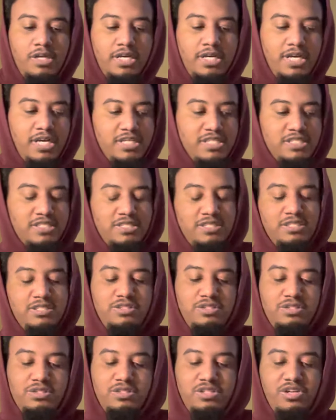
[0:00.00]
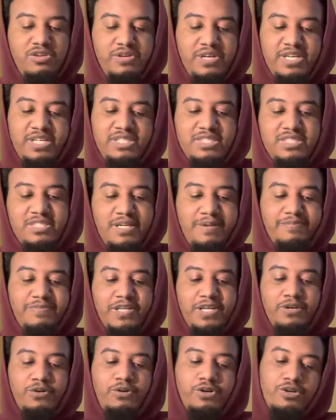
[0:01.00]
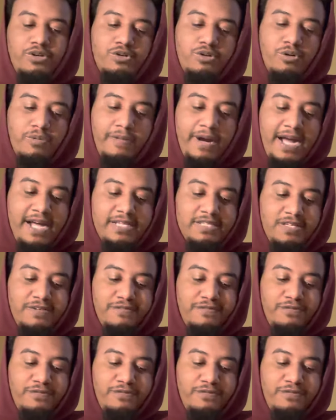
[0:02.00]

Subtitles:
Because there is something on the horizon